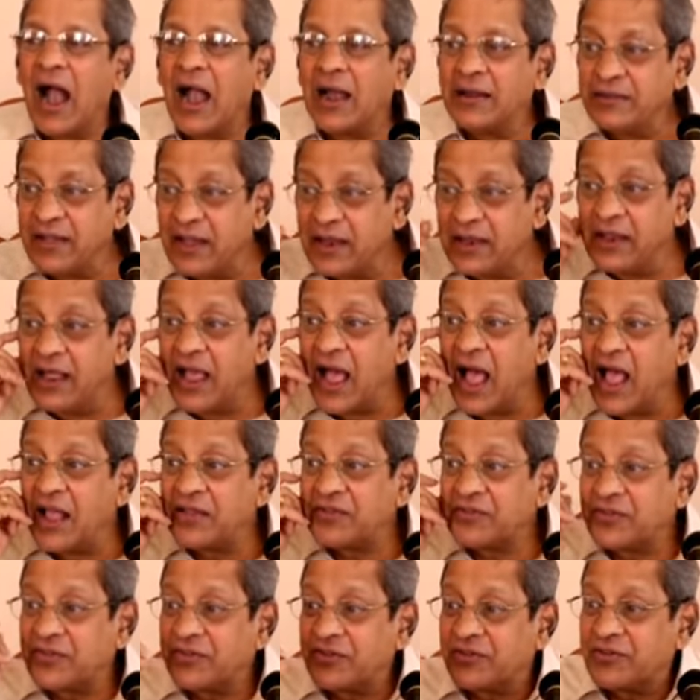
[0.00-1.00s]
And then he
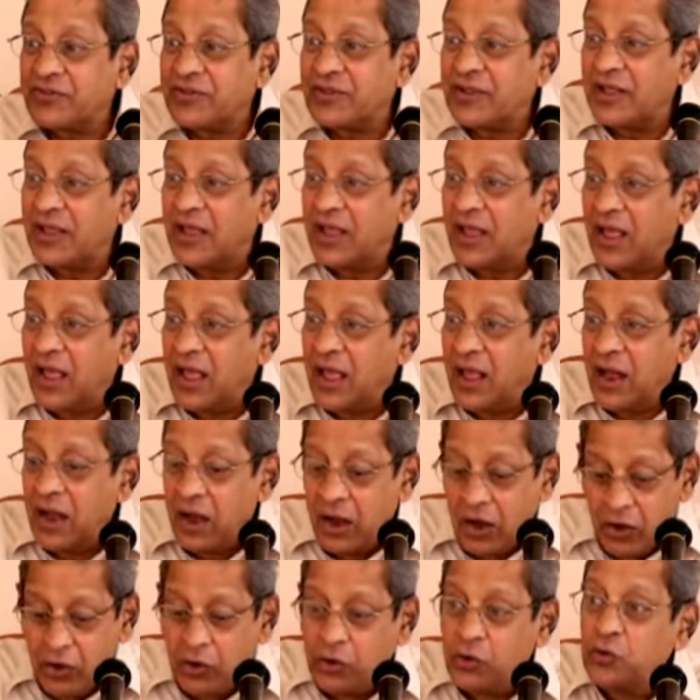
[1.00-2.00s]
asks,
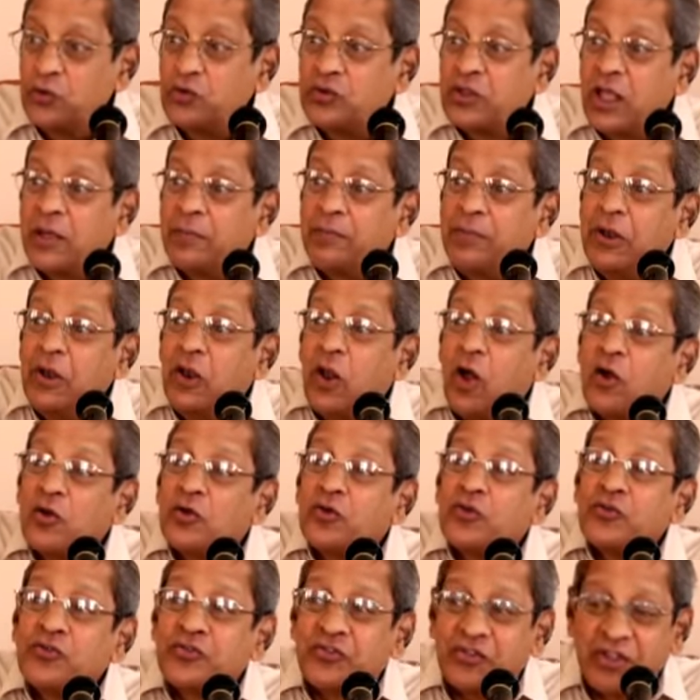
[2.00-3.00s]
do they
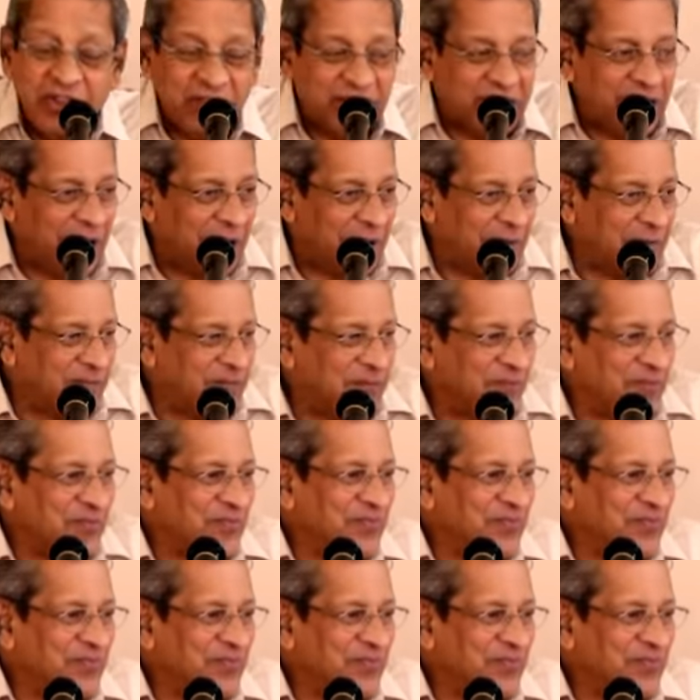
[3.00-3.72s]
belong to Sita?